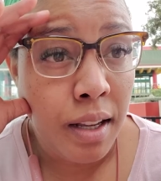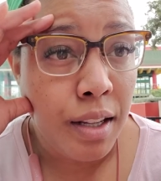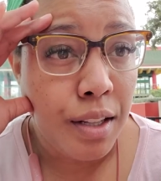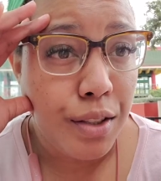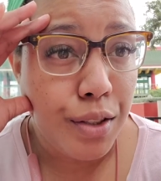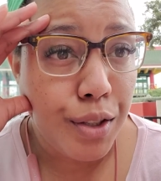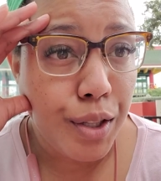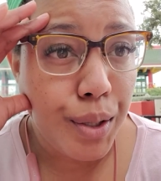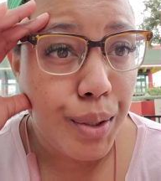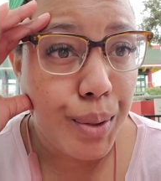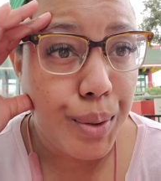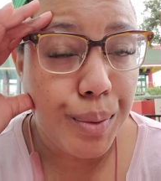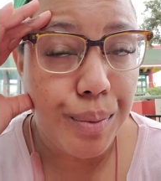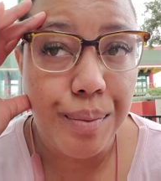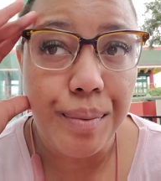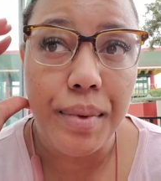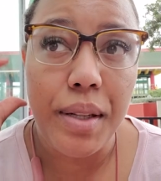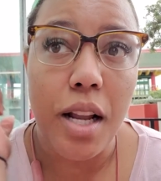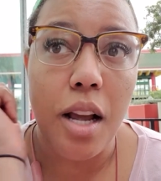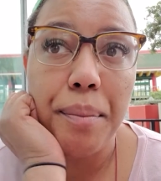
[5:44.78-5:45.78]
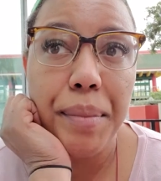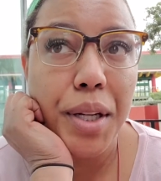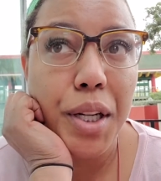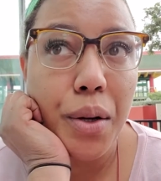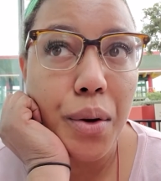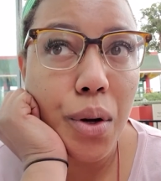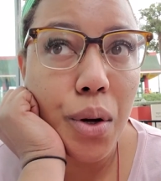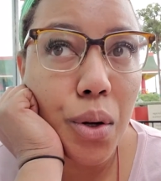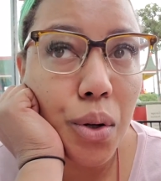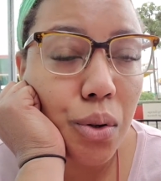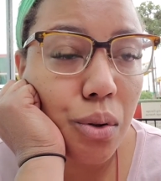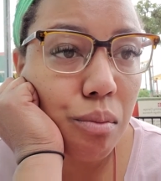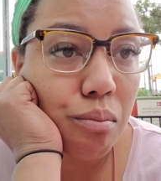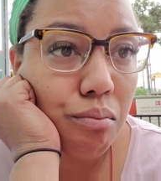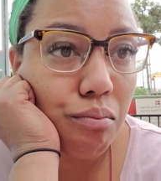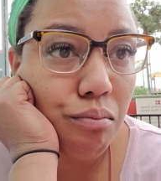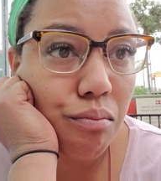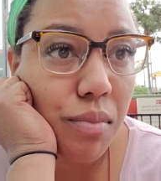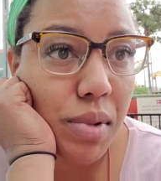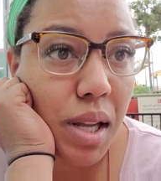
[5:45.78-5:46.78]
So now I'm gonna go
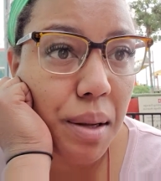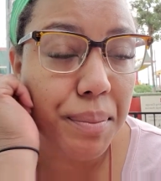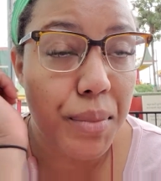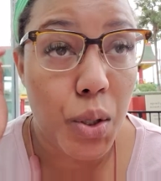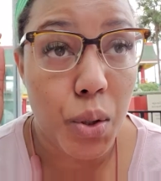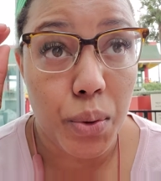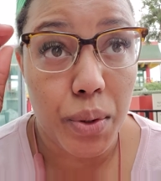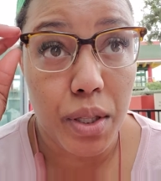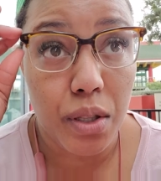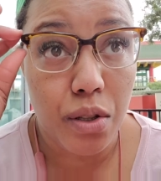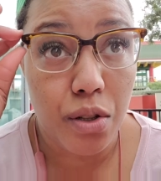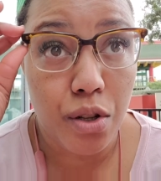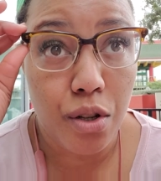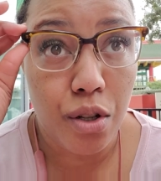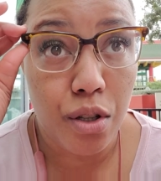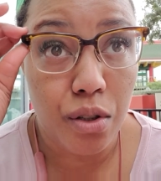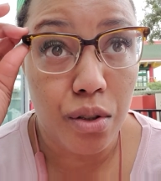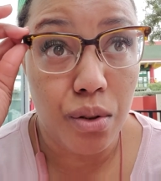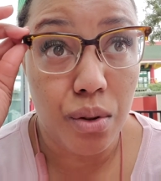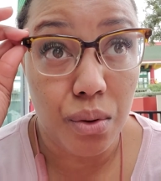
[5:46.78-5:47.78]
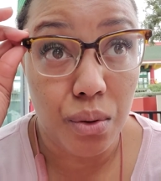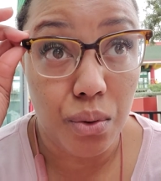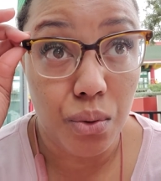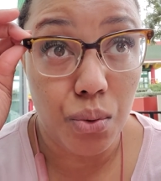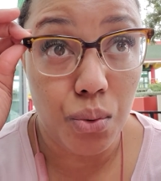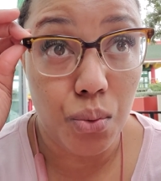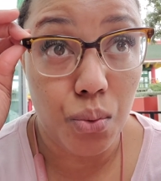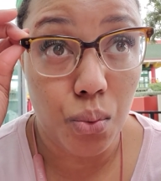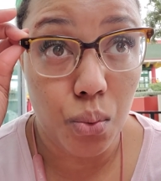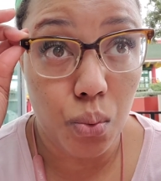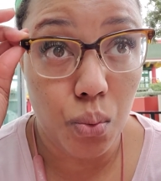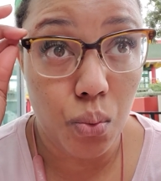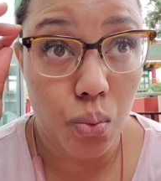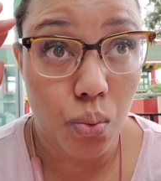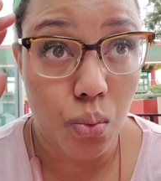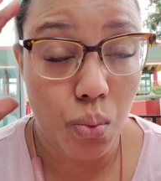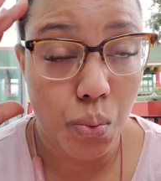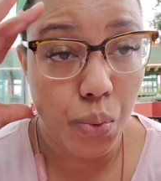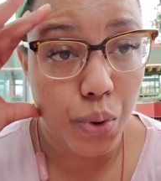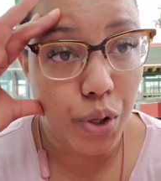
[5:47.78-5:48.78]
home. I'm going to
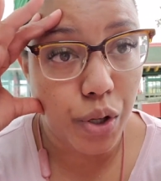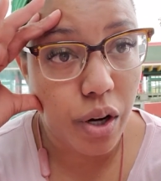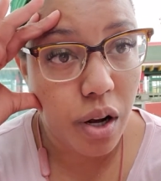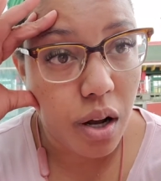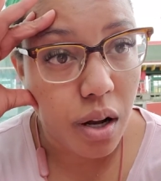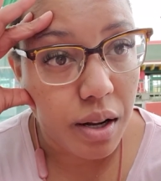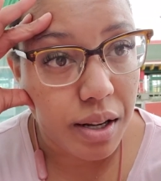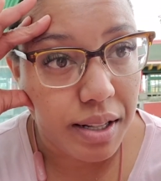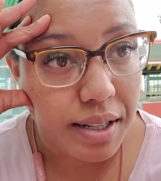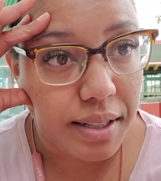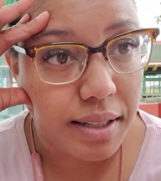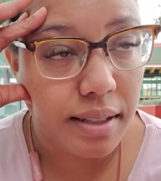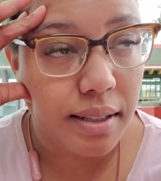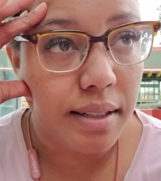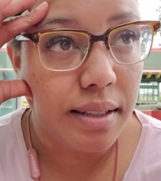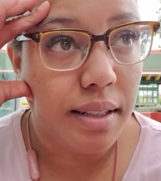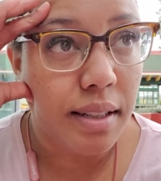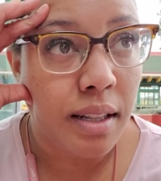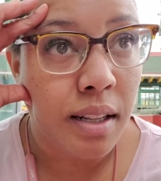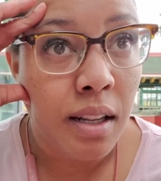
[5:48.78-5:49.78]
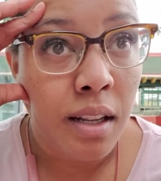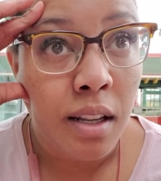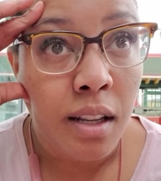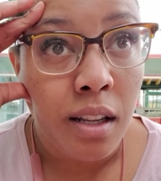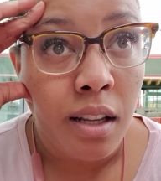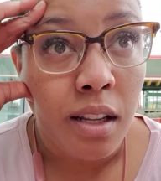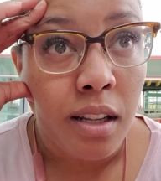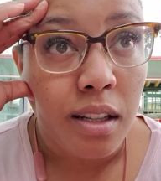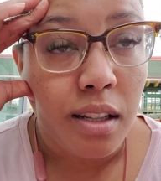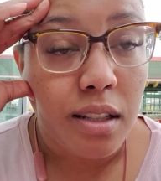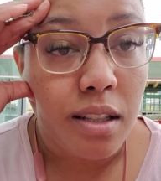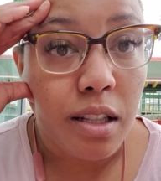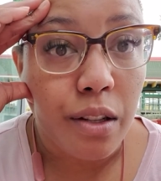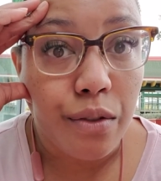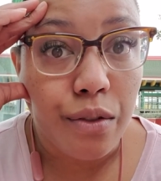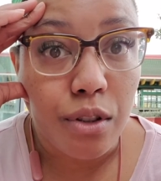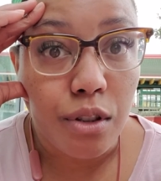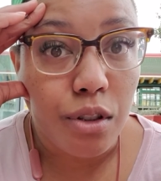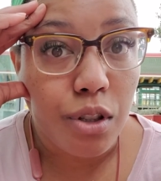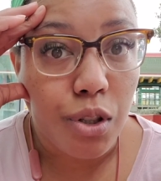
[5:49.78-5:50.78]
work on
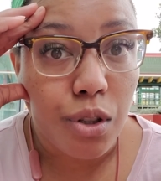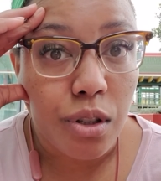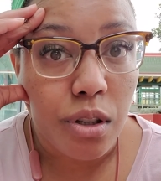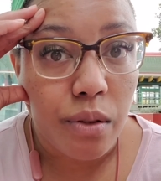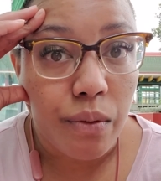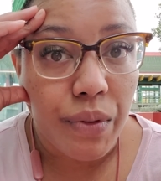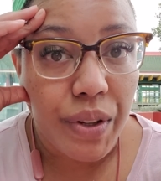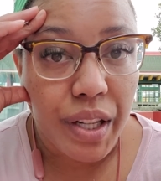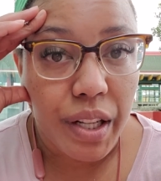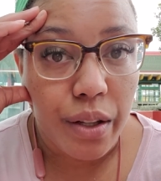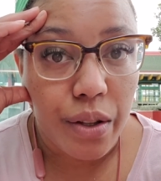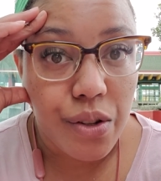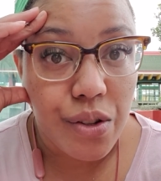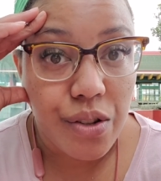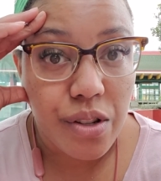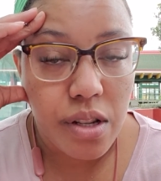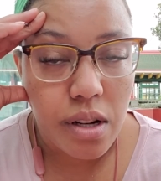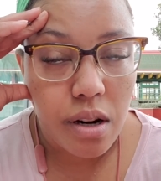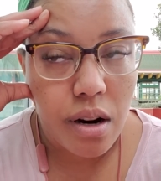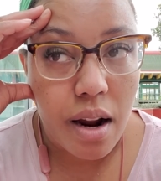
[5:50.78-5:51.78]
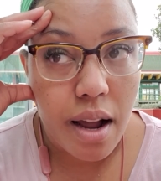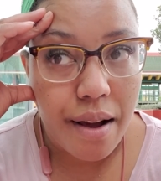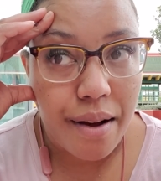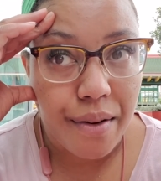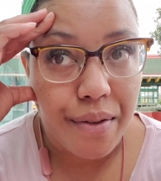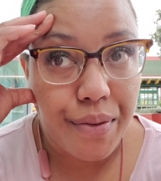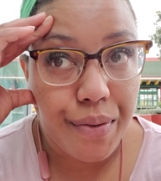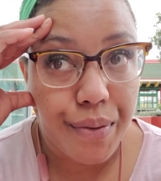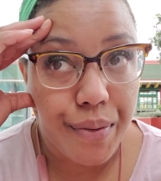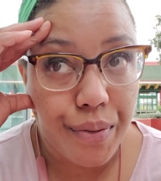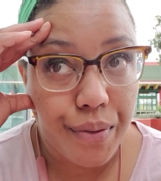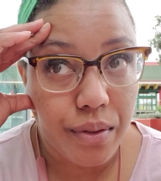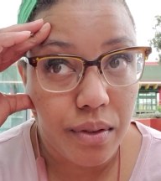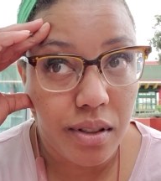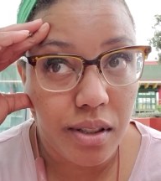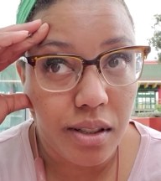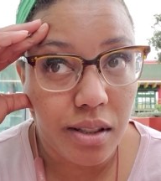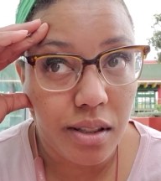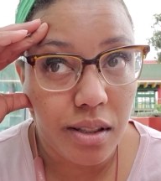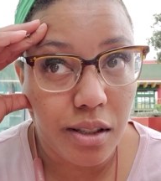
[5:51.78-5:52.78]
several YouTube videos that are half
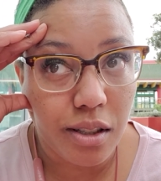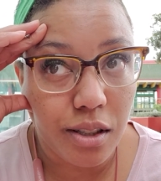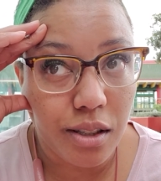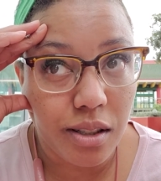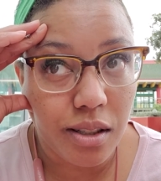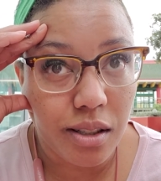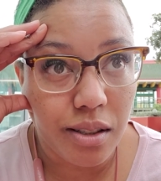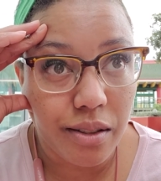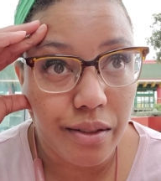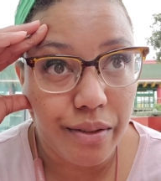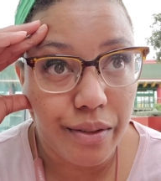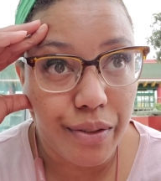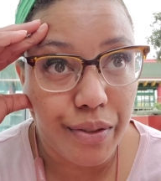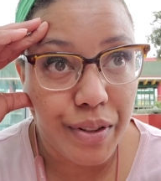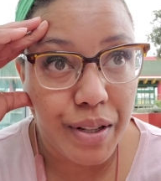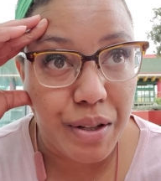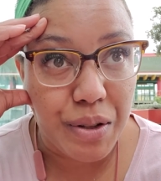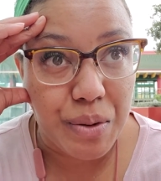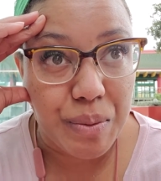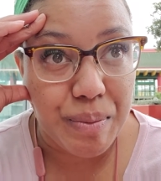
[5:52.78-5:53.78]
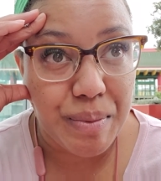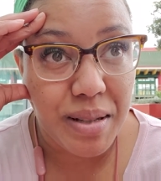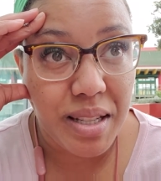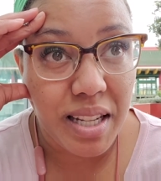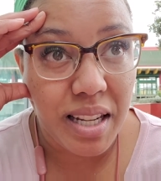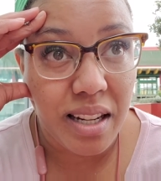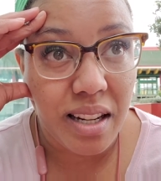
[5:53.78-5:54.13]
filmed and